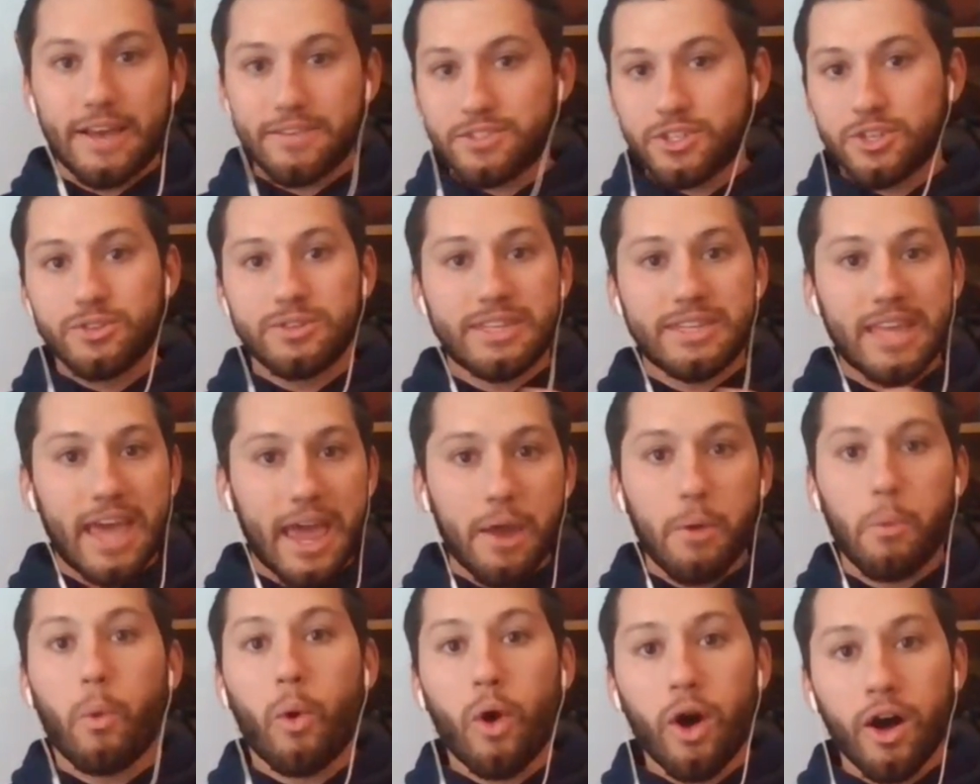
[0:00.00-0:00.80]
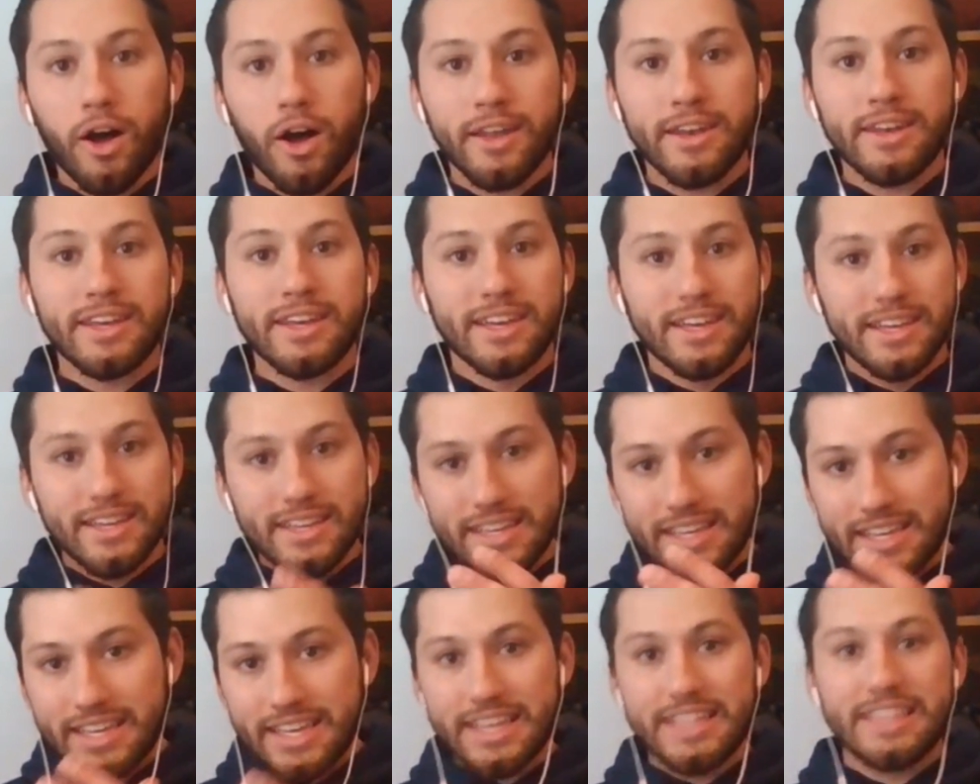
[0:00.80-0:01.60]
So day one
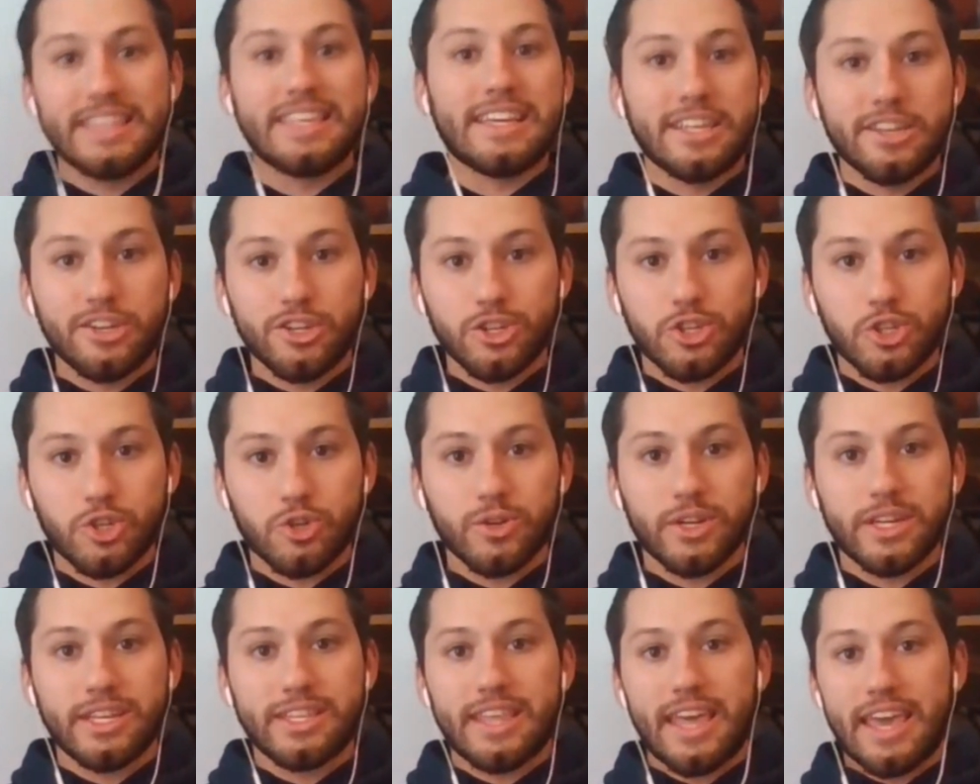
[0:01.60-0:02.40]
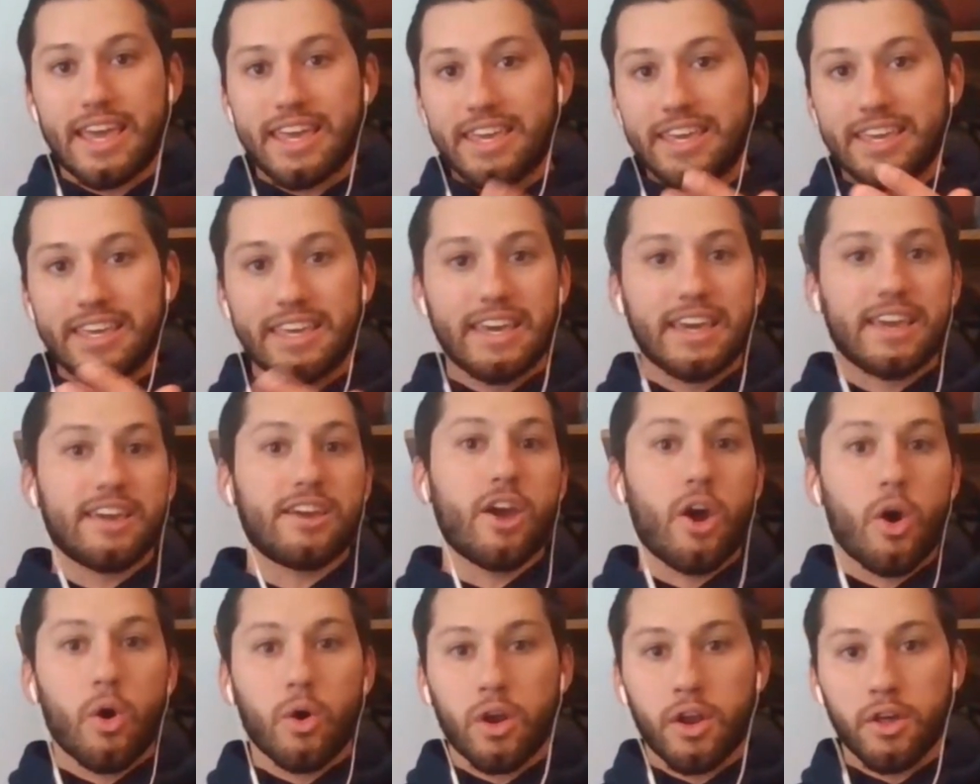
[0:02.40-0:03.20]
in the industry, they can get
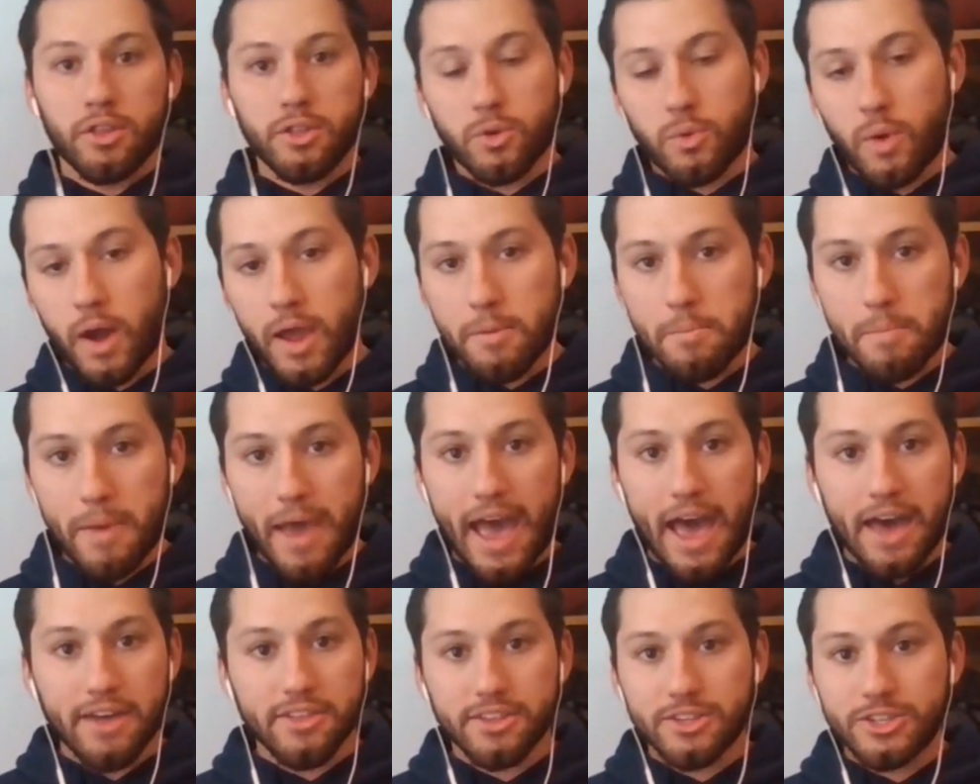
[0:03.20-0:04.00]
going on the right path.